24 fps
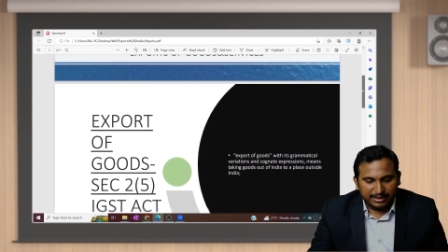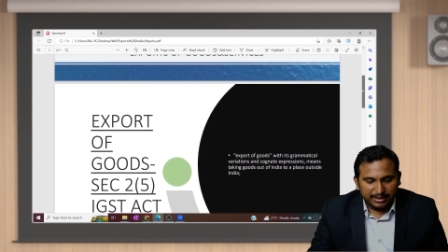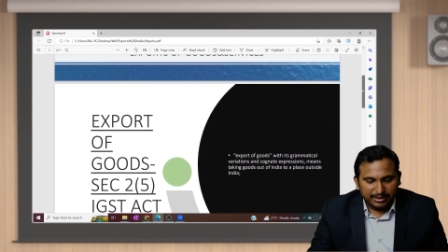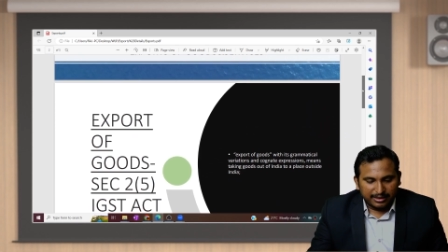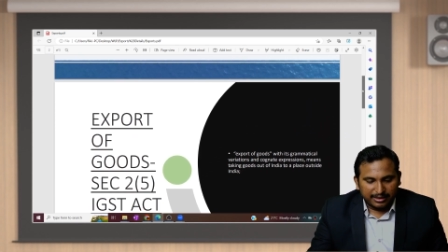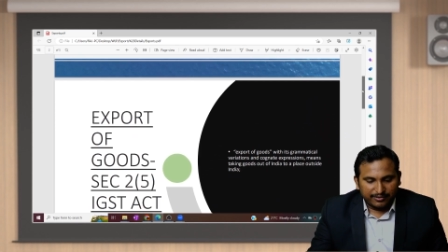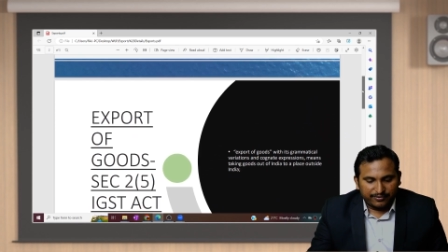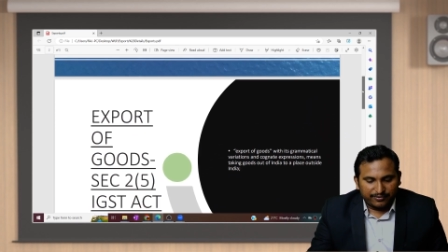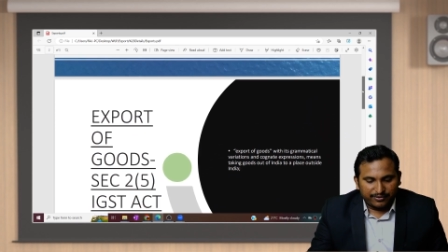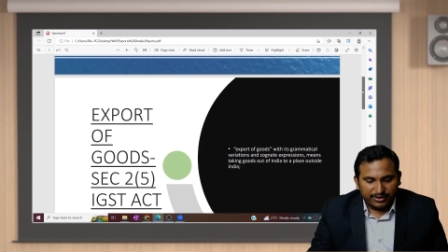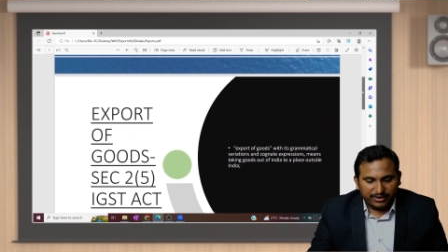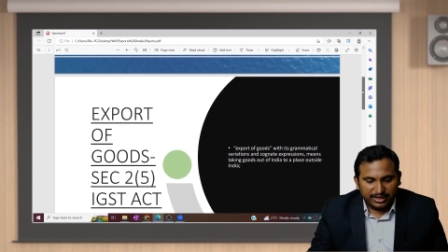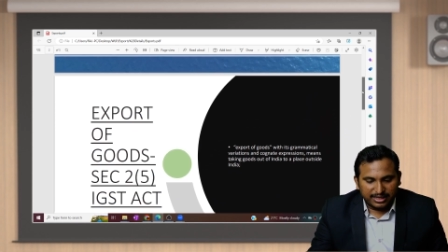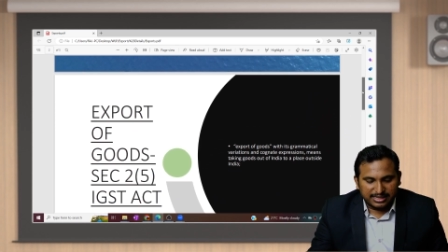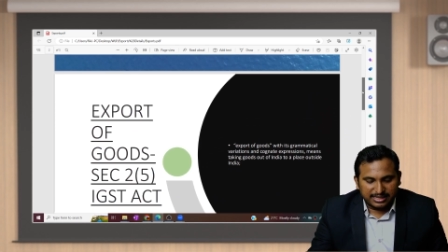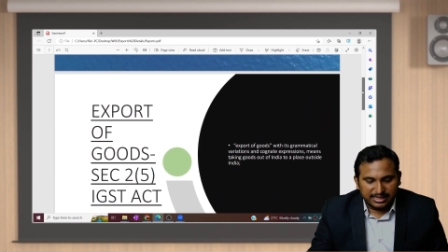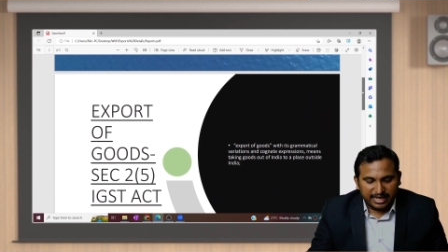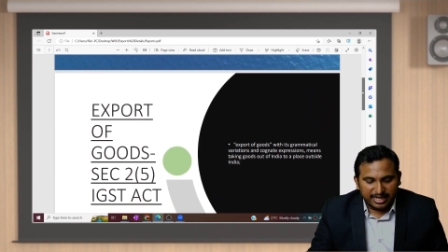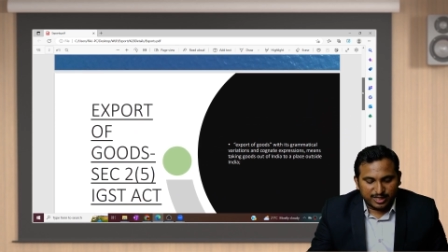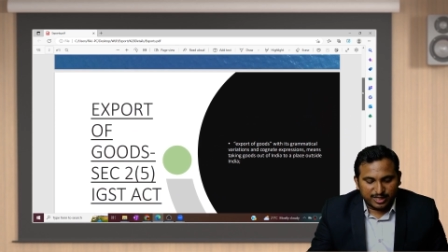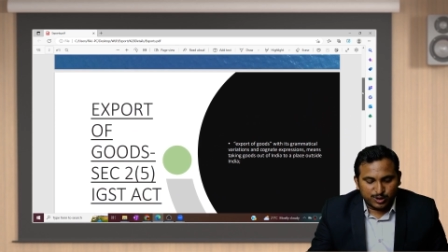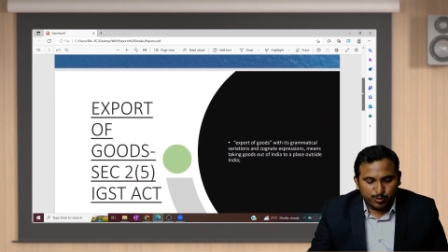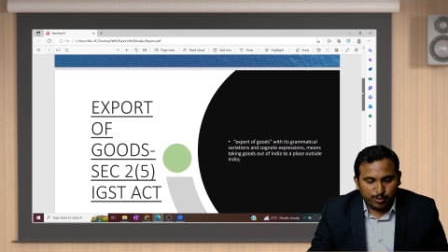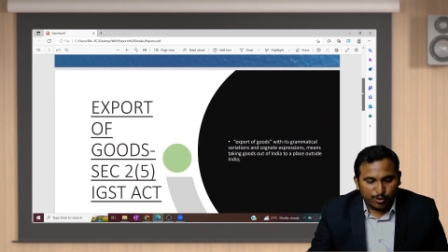First,
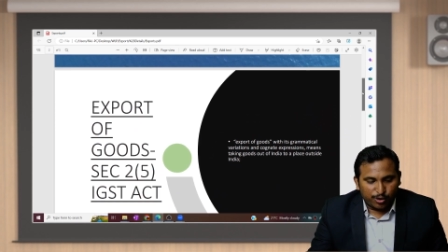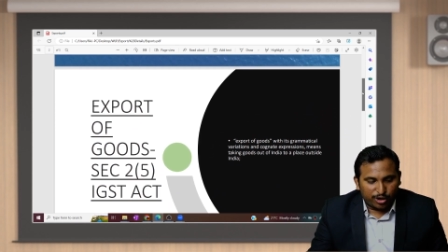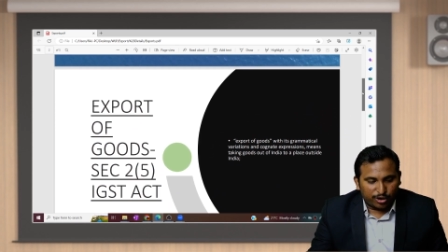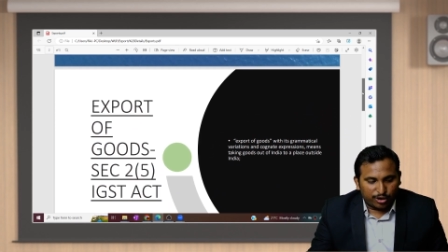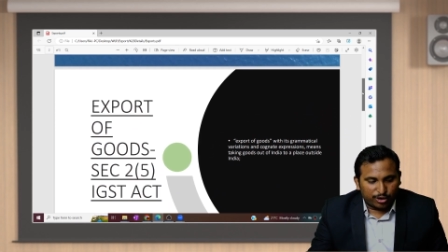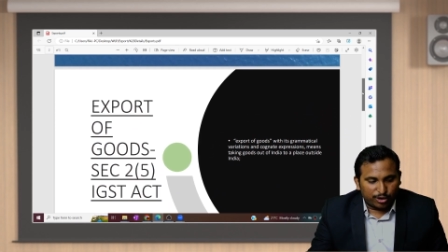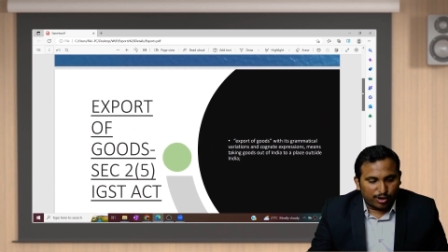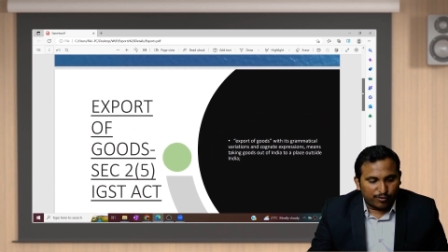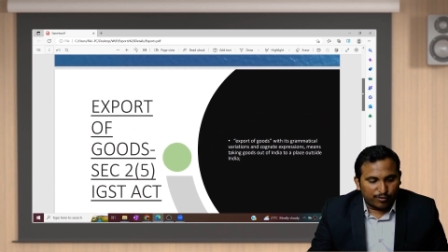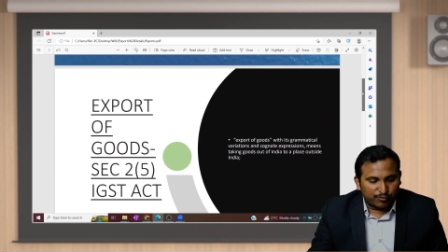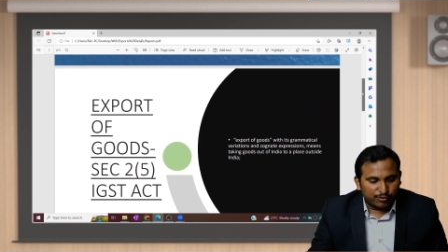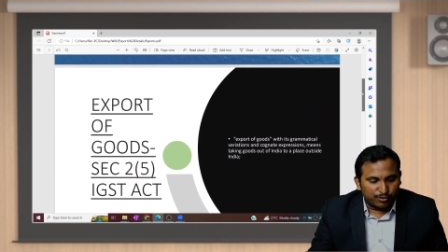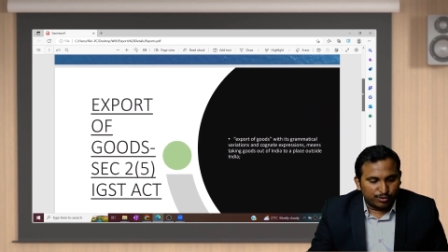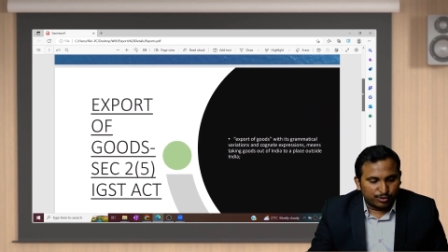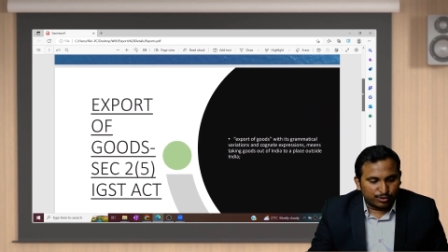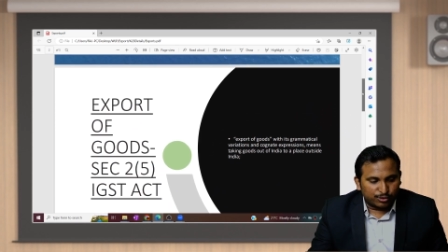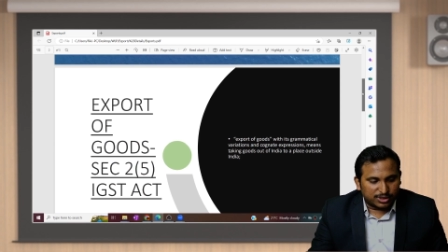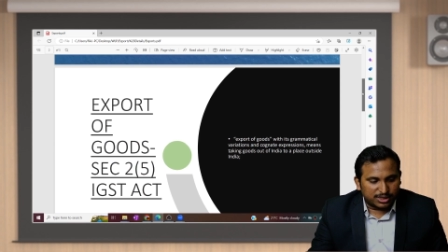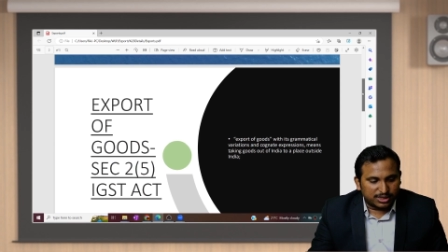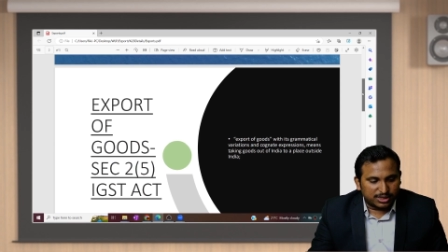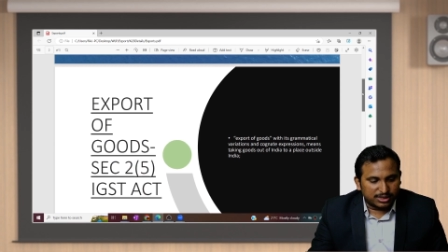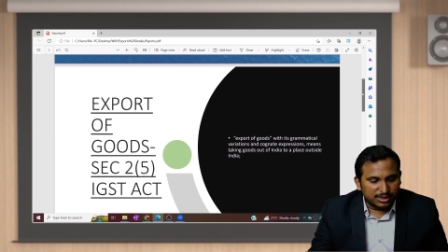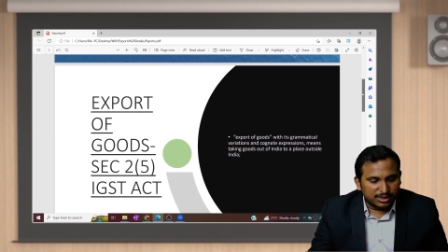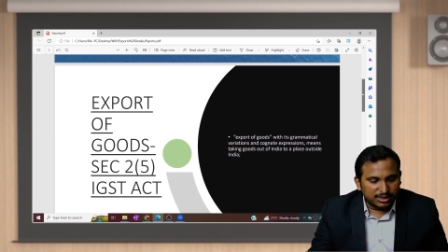export of
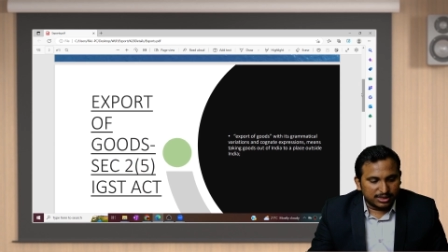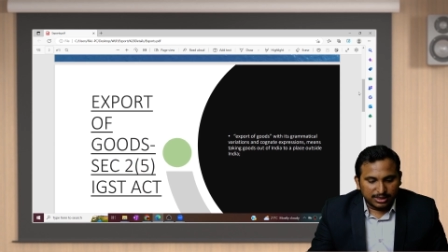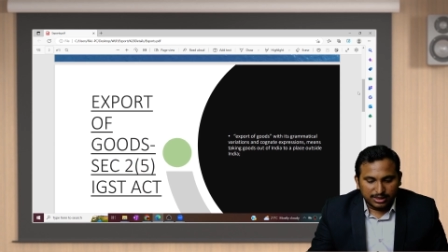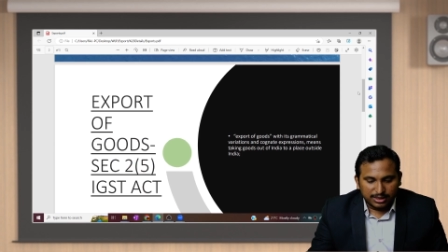goods.